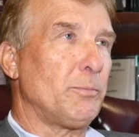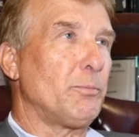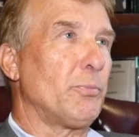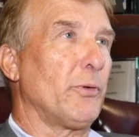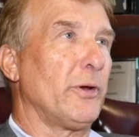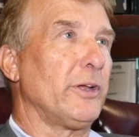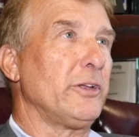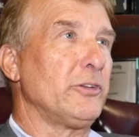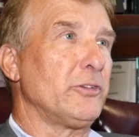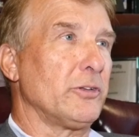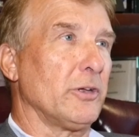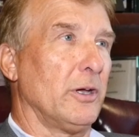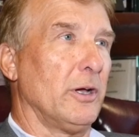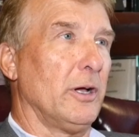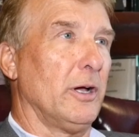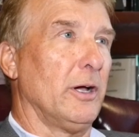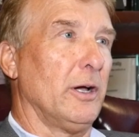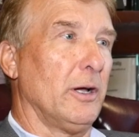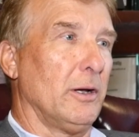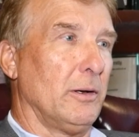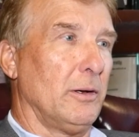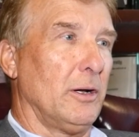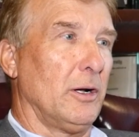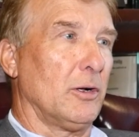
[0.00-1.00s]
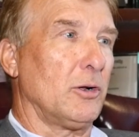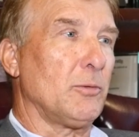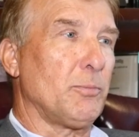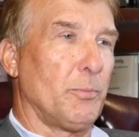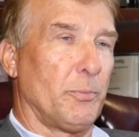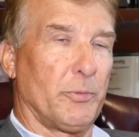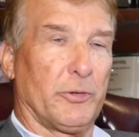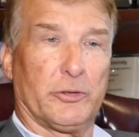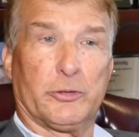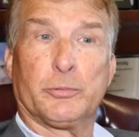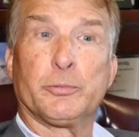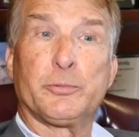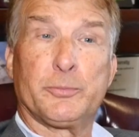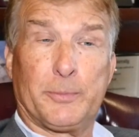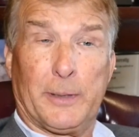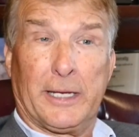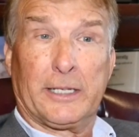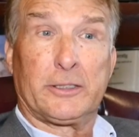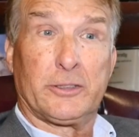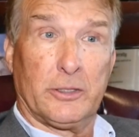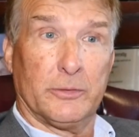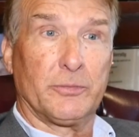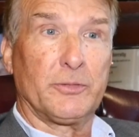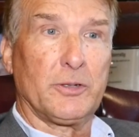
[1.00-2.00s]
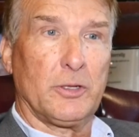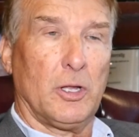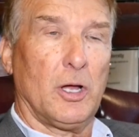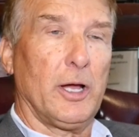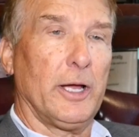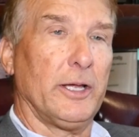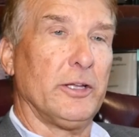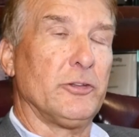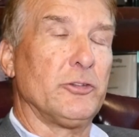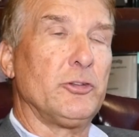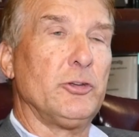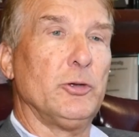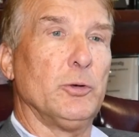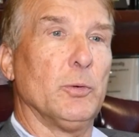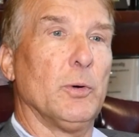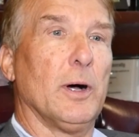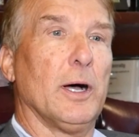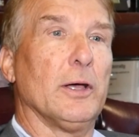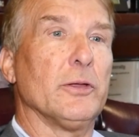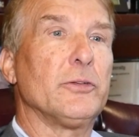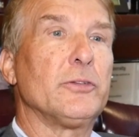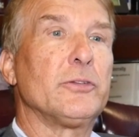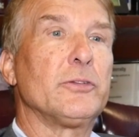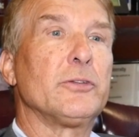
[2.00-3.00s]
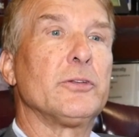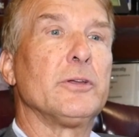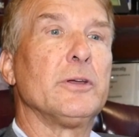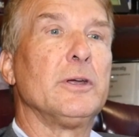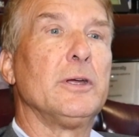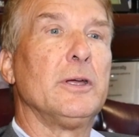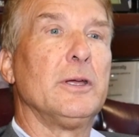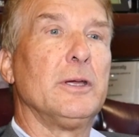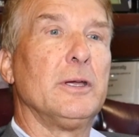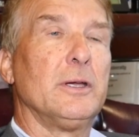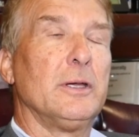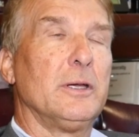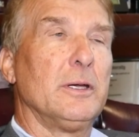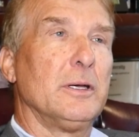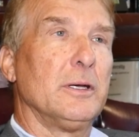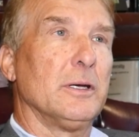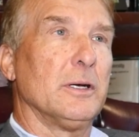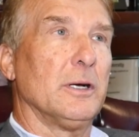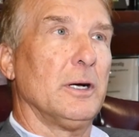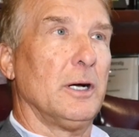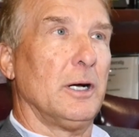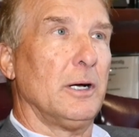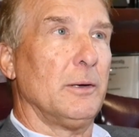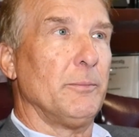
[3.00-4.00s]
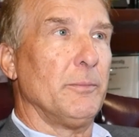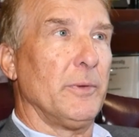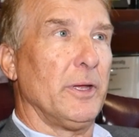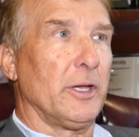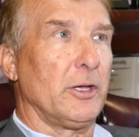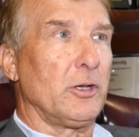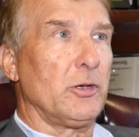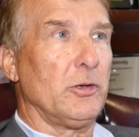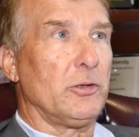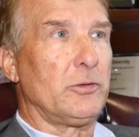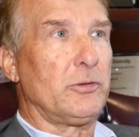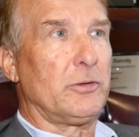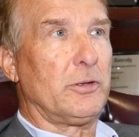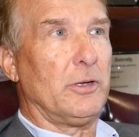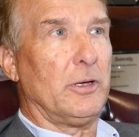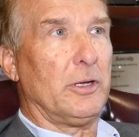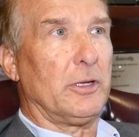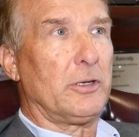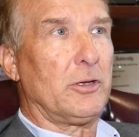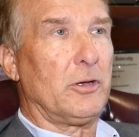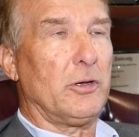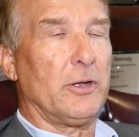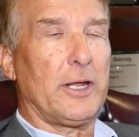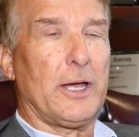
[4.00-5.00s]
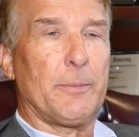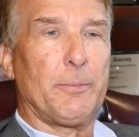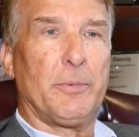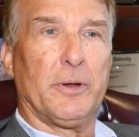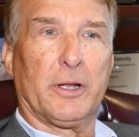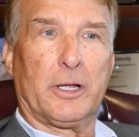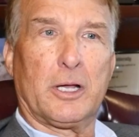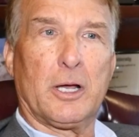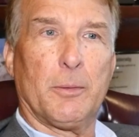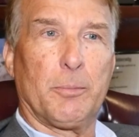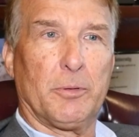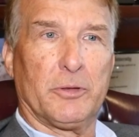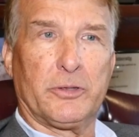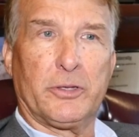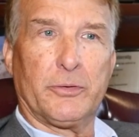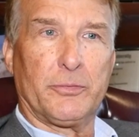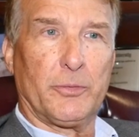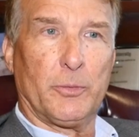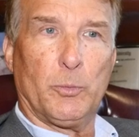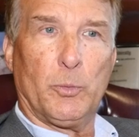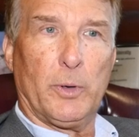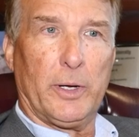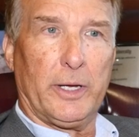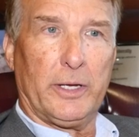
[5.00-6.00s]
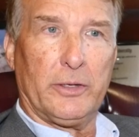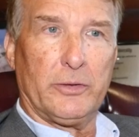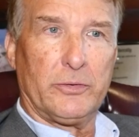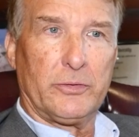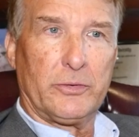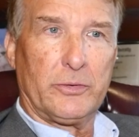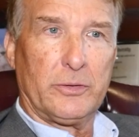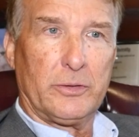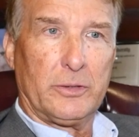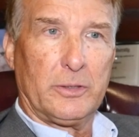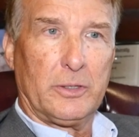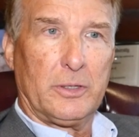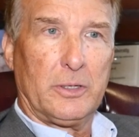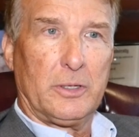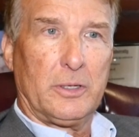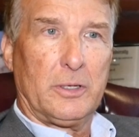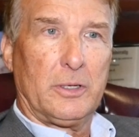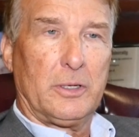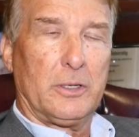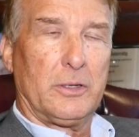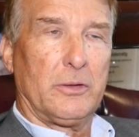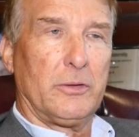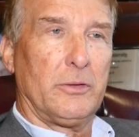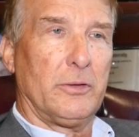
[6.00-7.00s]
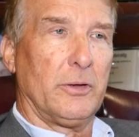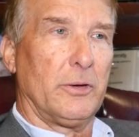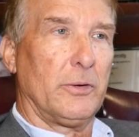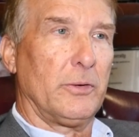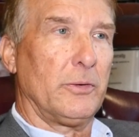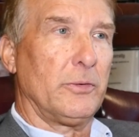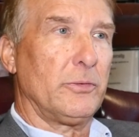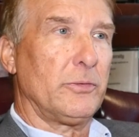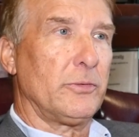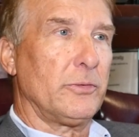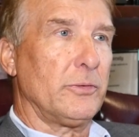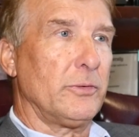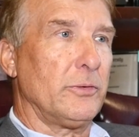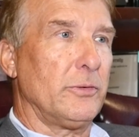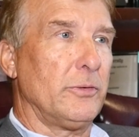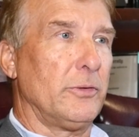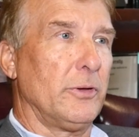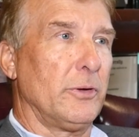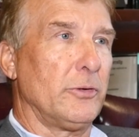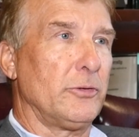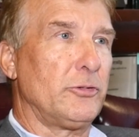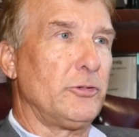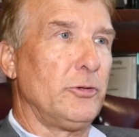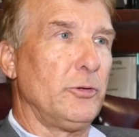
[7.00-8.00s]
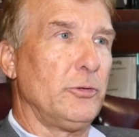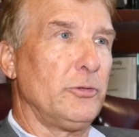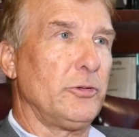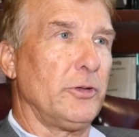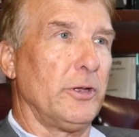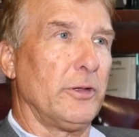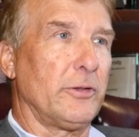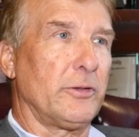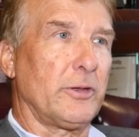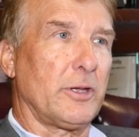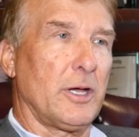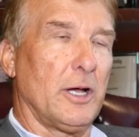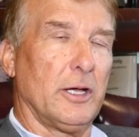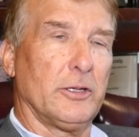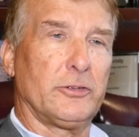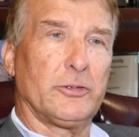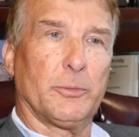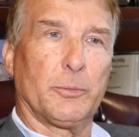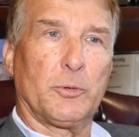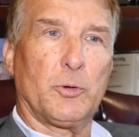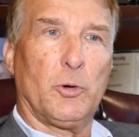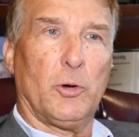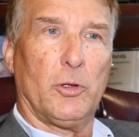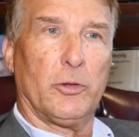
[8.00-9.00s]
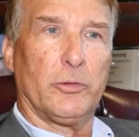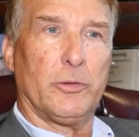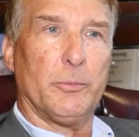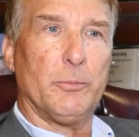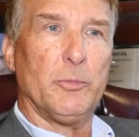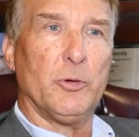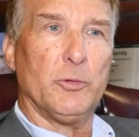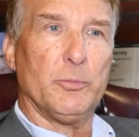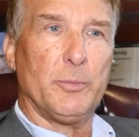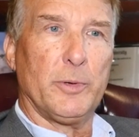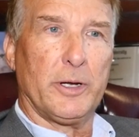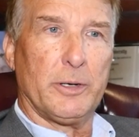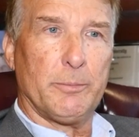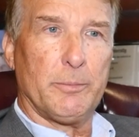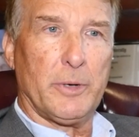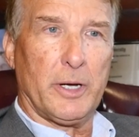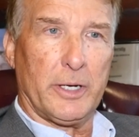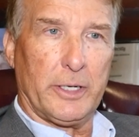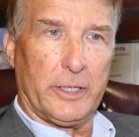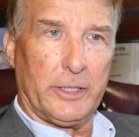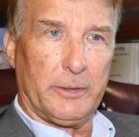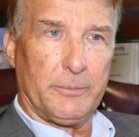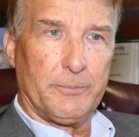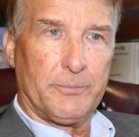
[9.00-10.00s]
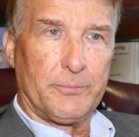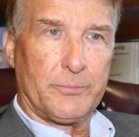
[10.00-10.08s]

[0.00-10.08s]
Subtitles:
brings a prospective client to us? It could happen a couple of different ways. There's usually a concept called the movement of money.